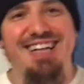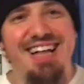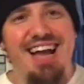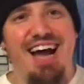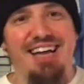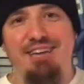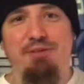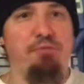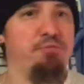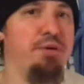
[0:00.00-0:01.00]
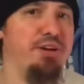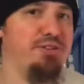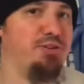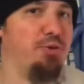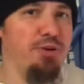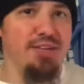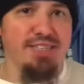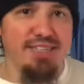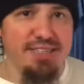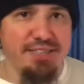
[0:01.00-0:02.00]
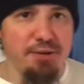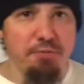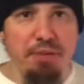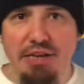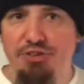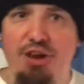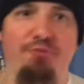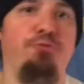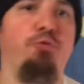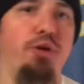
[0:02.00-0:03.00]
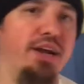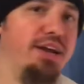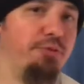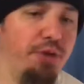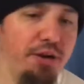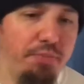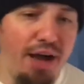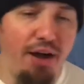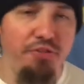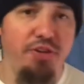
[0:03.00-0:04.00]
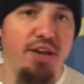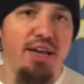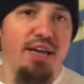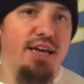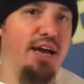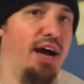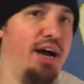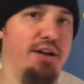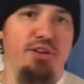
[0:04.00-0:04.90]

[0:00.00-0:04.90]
I came up with my own scoring system based off of what I had read about. Long